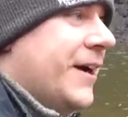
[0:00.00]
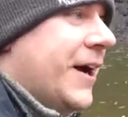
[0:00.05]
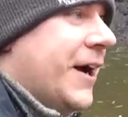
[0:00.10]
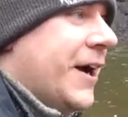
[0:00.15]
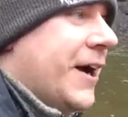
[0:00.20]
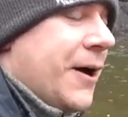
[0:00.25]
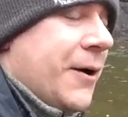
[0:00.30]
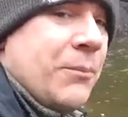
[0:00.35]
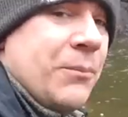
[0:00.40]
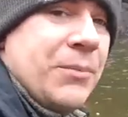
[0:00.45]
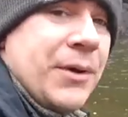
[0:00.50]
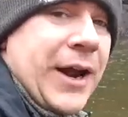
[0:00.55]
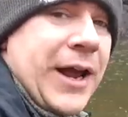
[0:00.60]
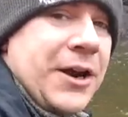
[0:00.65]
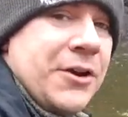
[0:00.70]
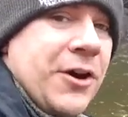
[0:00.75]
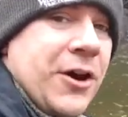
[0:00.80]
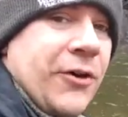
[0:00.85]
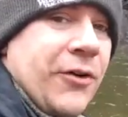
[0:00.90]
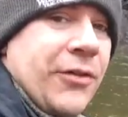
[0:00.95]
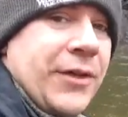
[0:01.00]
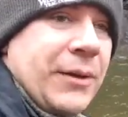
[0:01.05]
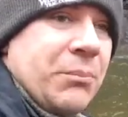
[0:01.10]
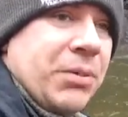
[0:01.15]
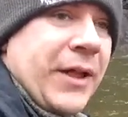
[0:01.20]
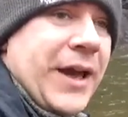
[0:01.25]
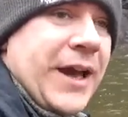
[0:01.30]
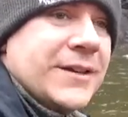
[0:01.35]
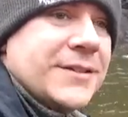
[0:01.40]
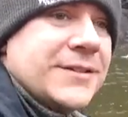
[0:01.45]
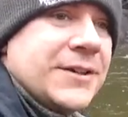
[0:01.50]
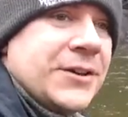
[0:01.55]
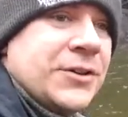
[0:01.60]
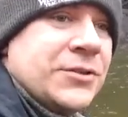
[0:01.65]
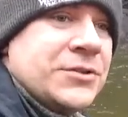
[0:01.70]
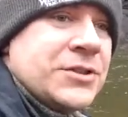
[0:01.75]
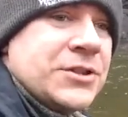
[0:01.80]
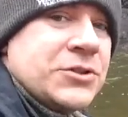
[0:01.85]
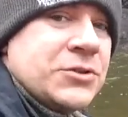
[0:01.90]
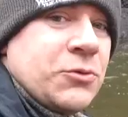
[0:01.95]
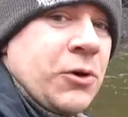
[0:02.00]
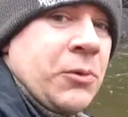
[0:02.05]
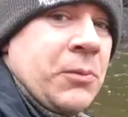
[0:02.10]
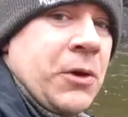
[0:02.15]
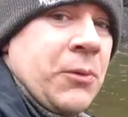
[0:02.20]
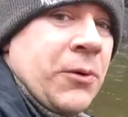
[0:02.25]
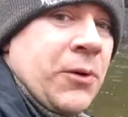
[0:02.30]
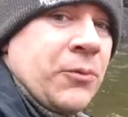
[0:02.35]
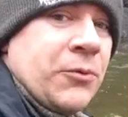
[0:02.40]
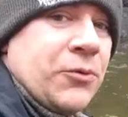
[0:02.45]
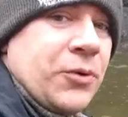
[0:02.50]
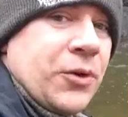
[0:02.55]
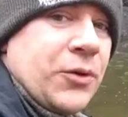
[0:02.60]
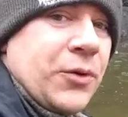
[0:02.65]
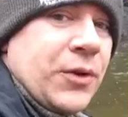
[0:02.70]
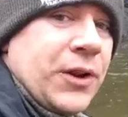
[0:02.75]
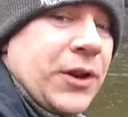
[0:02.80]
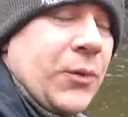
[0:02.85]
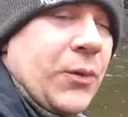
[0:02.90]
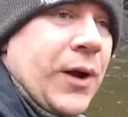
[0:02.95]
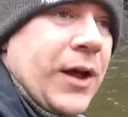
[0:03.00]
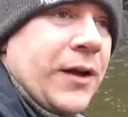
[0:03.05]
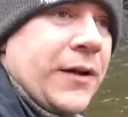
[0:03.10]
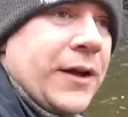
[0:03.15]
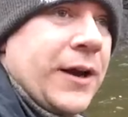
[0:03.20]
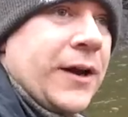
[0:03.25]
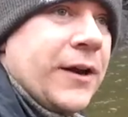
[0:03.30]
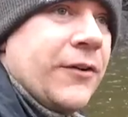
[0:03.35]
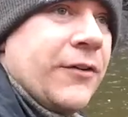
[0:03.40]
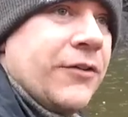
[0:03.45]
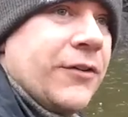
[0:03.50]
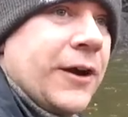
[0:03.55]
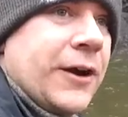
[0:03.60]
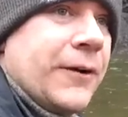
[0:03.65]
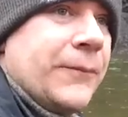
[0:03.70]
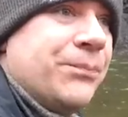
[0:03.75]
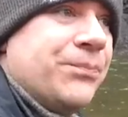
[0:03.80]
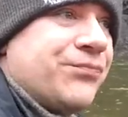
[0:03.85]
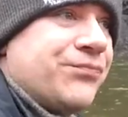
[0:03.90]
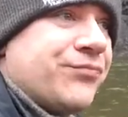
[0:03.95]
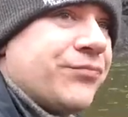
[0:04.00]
Um, but I know that black stones and squirmy worms work really well here, so